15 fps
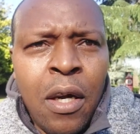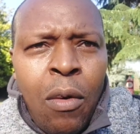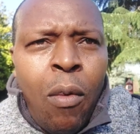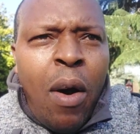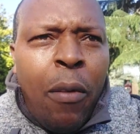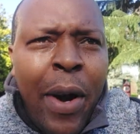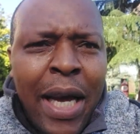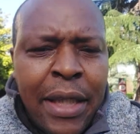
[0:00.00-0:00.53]

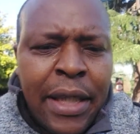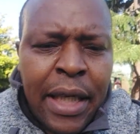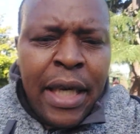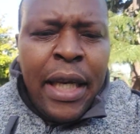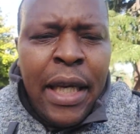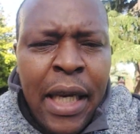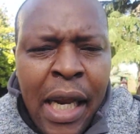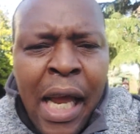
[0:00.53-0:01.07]
what we are
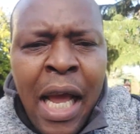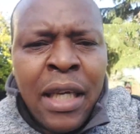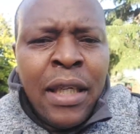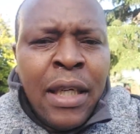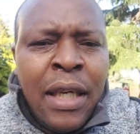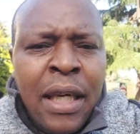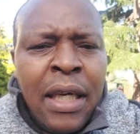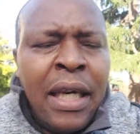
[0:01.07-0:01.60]
seeing
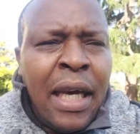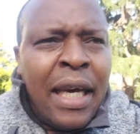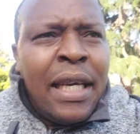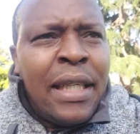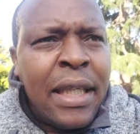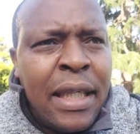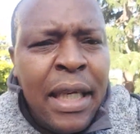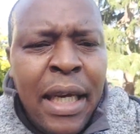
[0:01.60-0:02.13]

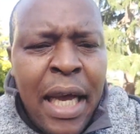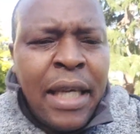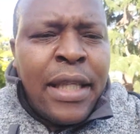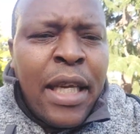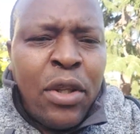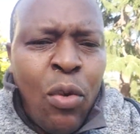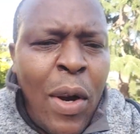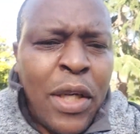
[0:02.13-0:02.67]
is a
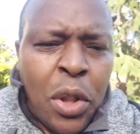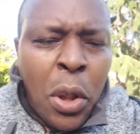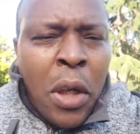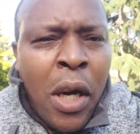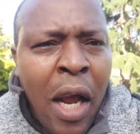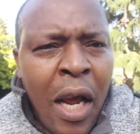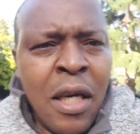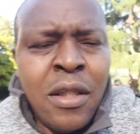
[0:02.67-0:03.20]

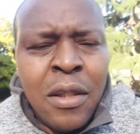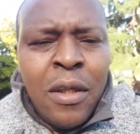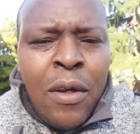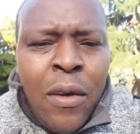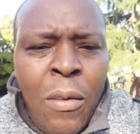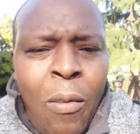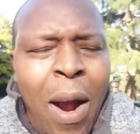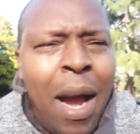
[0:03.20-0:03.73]
situation
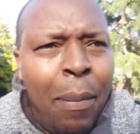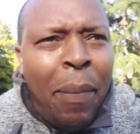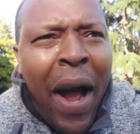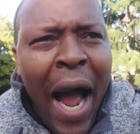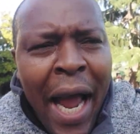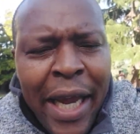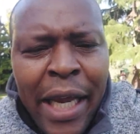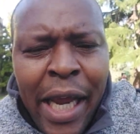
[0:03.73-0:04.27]

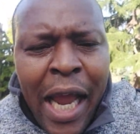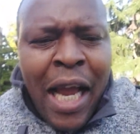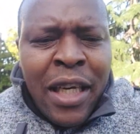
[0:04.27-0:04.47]
whereby